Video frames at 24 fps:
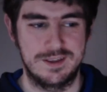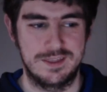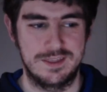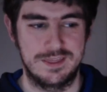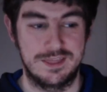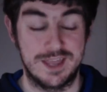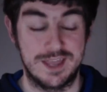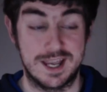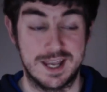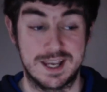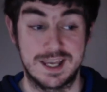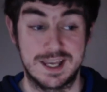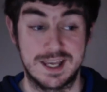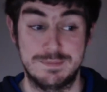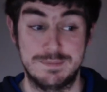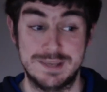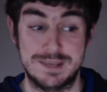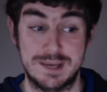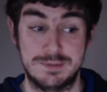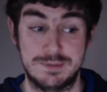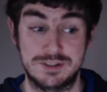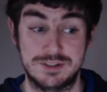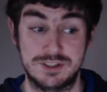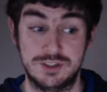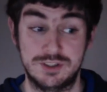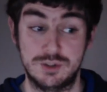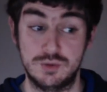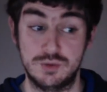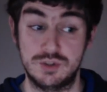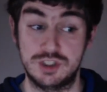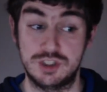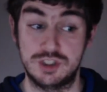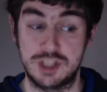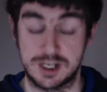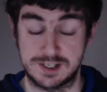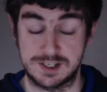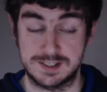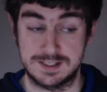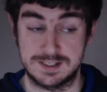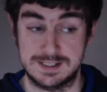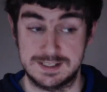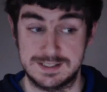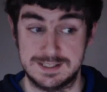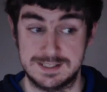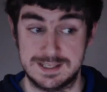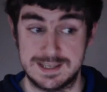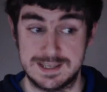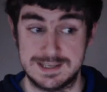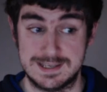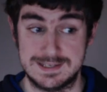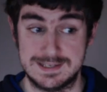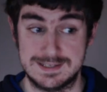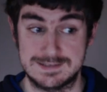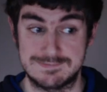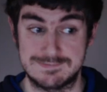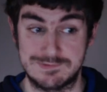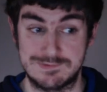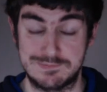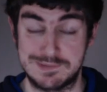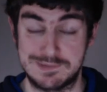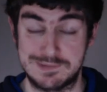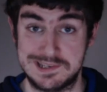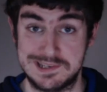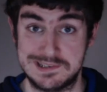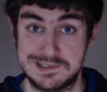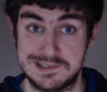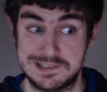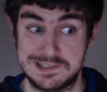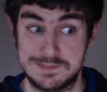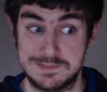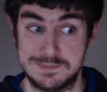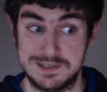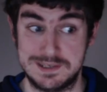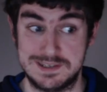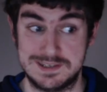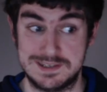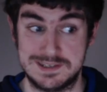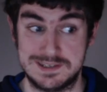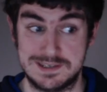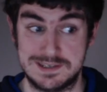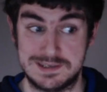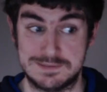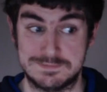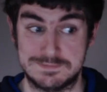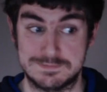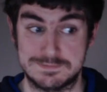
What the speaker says: they're going to be able to do justice to this remains to be seen.